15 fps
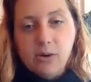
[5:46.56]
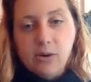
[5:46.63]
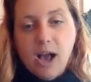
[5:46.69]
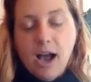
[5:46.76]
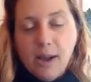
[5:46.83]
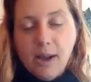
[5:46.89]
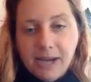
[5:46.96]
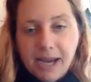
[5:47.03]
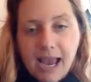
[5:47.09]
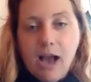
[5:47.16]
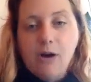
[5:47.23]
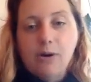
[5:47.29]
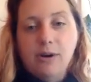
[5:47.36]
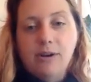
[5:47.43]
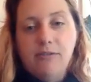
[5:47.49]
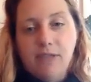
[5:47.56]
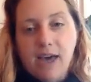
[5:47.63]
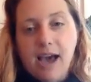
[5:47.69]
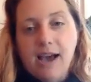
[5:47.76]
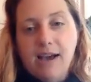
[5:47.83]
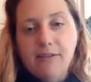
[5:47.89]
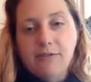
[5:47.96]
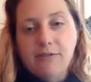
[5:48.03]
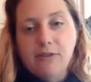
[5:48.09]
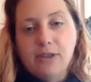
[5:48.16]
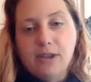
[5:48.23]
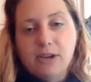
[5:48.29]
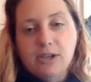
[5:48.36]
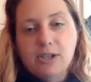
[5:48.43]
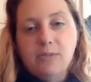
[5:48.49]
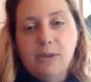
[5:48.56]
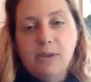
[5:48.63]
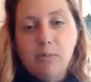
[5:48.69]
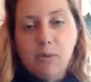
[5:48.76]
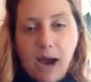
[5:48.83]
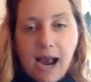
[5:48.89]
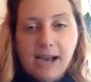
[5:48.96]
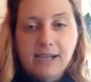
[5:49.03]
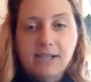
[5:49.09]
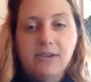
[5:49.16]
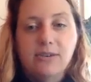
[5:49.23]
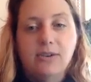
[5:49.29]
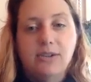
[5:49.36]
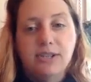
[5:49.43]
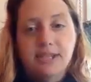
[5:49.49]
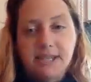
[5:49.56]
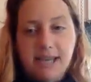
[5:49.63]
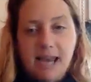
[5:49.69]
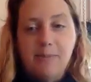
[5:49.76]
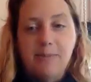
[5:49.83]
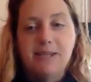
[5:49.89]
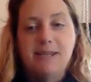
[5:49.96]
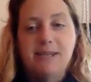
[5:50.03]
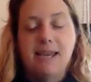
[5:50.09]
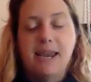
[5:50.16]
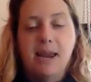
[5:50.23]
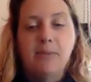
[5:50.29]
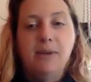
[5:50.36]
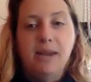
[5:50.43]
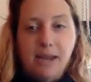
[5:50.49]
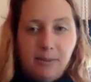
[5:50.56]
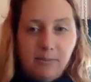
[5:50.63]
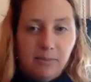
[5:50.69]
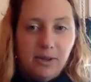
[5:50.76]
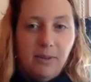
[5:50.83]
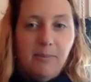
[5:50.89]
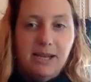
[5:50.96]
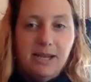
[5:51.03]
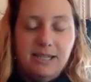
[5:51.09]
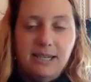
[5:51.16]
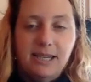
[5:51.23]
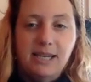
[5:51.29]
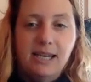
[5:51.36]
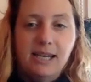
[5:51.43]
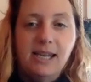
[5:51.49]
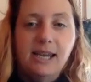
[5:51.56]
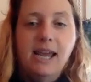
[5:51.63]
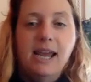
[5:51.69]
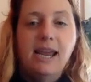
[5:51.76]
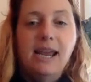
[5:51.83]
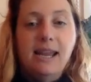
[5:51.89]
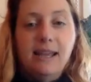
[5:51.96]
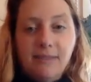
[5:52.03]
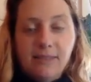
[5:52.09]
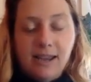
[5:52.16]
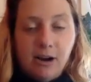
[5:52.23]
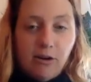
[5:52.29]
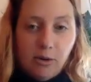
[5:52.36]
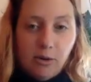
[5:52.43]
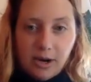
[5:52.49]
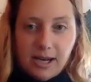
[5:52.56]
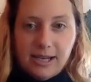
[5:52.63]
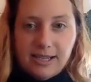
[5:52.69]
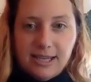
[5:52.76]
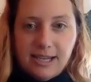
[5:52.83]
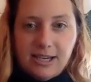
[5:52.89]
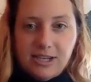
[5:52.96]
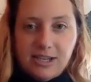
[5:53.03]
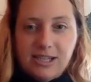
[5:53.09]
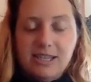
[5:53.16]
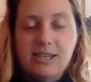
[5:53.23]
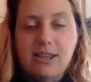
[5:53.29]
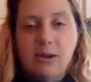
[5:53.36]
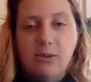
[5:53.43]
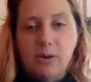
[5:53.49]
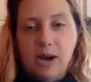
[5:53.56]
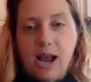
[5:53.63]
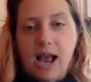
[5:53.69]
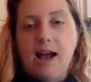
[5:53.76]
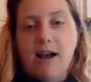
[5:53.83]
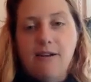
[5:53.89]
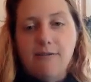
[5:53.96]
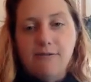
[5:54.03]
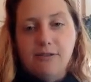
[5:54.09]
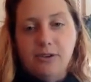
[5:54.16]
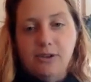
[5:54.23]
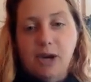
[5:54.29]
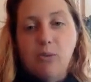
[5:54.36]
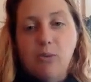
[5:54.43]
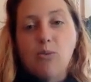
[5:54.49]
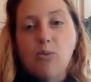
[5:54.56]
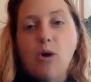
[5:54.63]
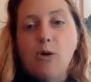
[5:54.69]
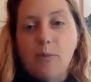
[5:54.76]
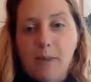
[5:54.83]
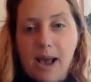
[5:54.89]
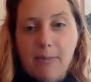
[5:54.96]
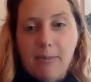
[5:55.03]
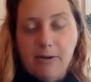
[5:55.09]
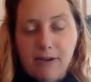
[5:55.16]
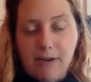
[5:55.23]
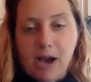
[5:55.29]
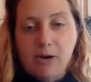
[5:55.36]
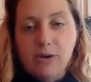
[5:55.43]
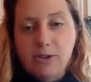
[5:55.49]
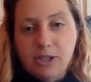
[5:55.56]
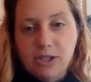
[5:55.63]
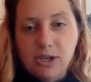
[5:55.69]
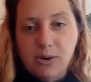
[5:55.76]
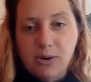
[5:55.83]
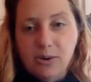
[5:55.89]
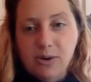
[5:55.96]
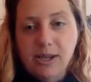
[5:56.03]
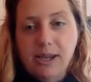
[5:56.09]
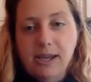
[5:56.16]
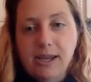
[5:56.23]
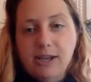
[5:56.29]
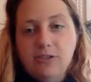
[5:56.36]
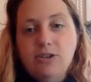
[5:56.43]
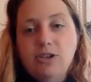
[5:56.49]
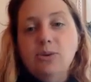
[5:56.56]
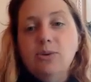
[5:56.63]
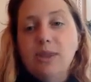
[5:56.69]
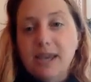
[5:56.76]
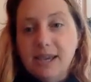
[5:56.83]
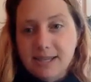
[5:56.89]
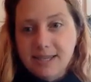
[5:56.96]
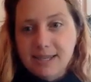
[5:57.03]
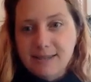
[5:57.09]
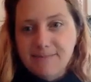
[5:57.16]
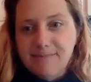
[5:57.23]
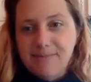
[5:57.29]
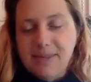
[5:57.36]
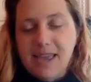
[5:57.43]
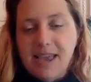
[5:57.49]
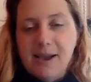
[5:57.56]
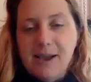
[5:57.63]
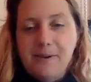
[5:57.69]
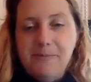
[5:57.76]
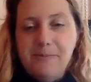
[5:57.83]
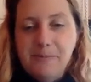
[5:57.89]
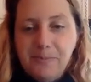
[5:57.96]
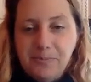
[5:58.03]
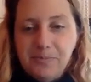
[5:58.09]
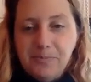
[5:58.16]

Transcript: coming out of that for there to be practical steps that can be implemented in their organization. So they want to have like a roadmap of how to do this. Um,